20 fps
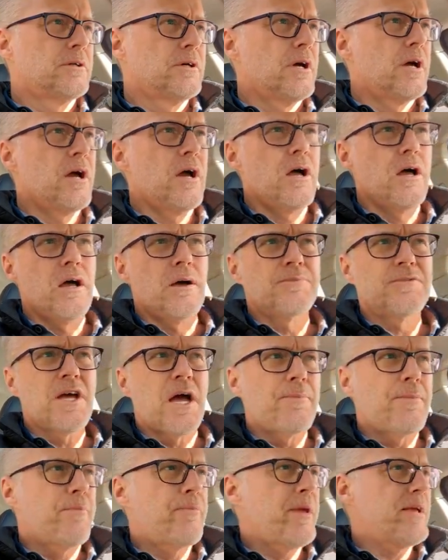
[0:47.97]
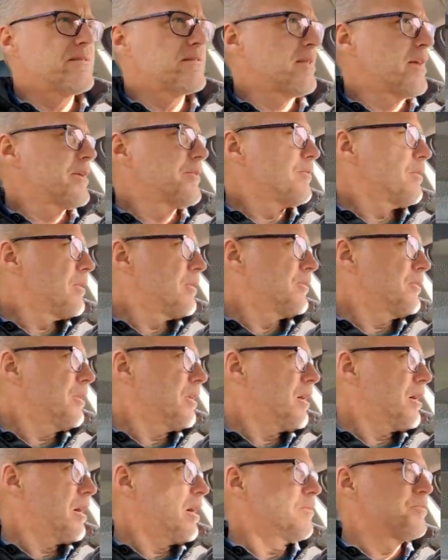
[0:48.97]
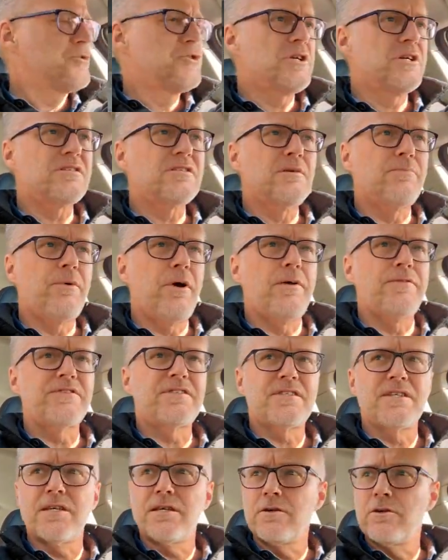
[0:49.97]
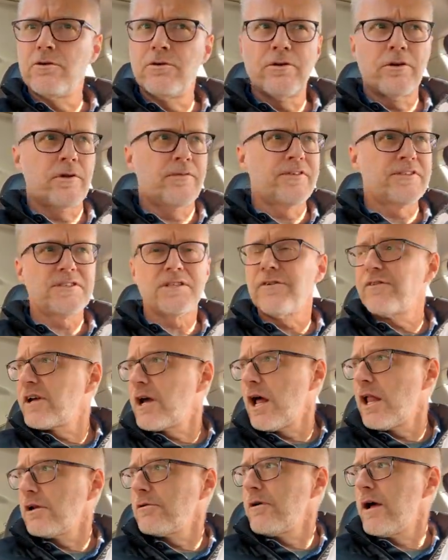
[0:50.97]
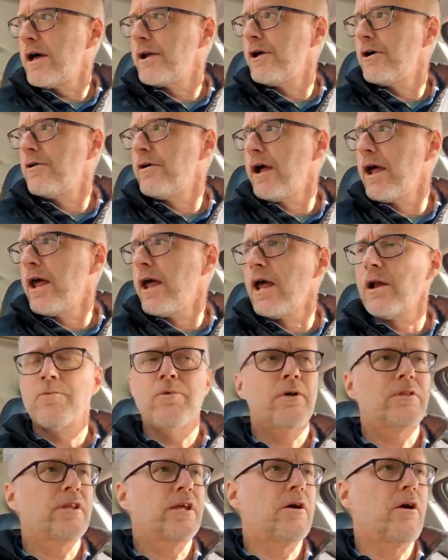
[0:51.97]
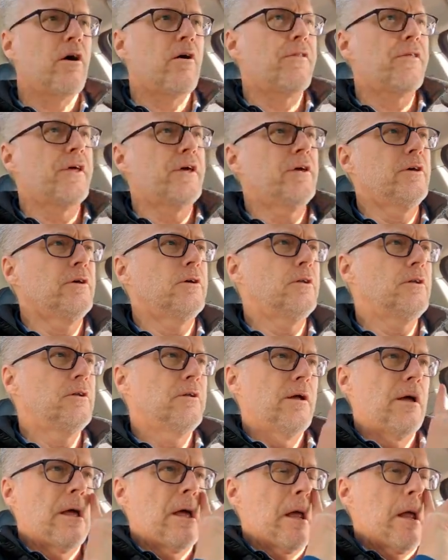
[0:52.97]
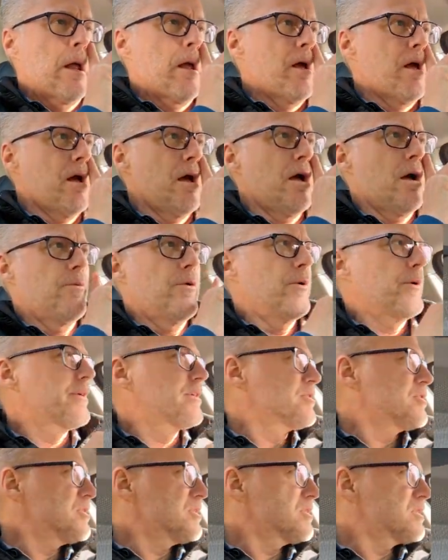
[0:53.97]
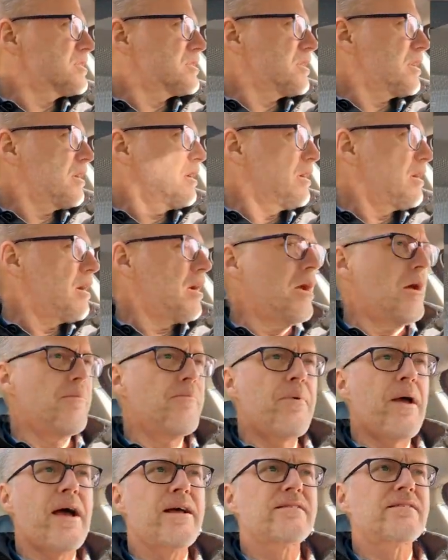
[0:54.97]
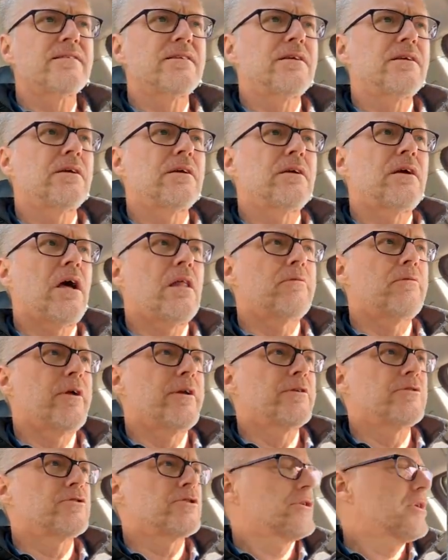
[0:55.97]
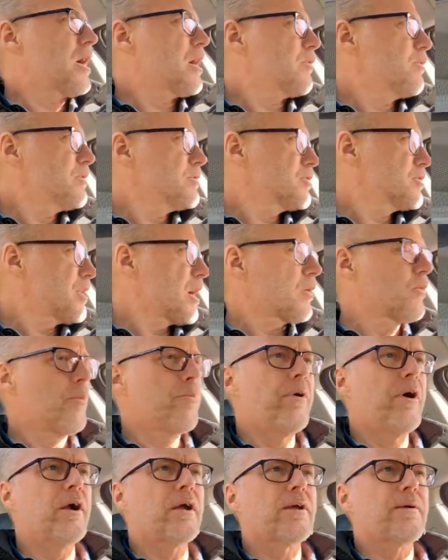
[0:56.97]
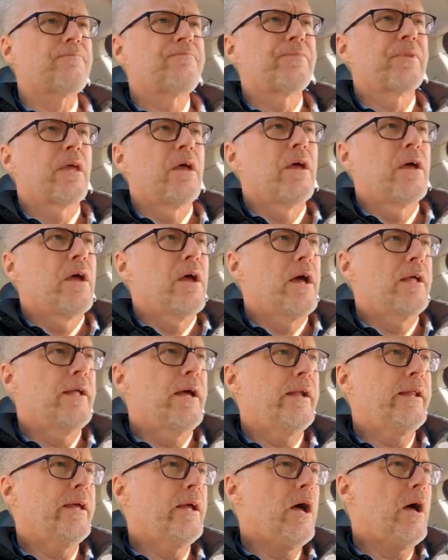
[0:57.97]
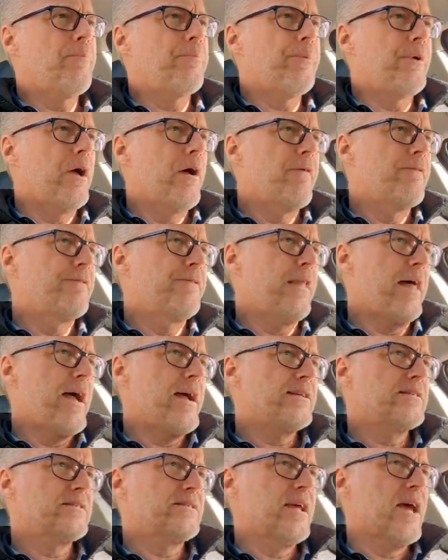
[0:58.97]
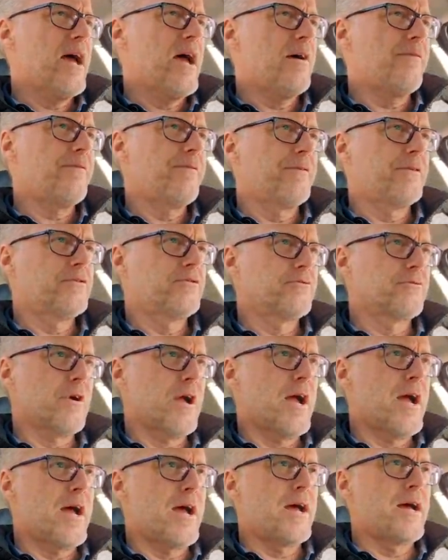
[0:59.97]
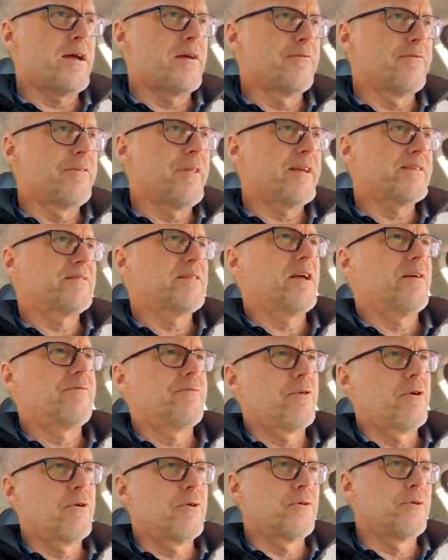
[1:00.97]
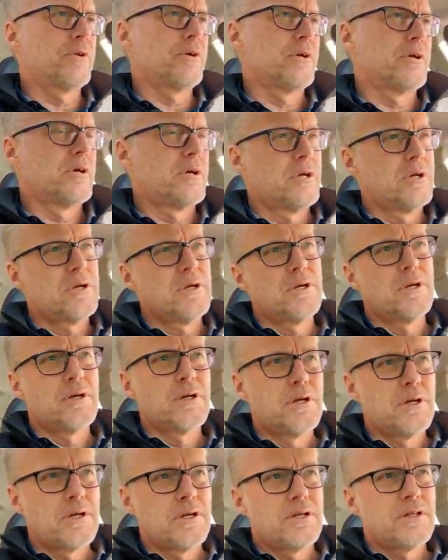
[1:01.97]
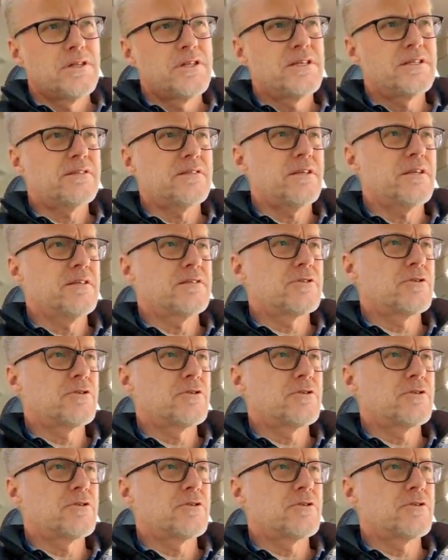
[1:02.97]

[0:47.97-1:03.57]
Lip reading: top of Baseline Road, just above CU, the University of Colorado, and what they call the Hill. We are just passing Colorado Chautauqua Park and heading up Flagstaff Drive, Flagstaff Road. This is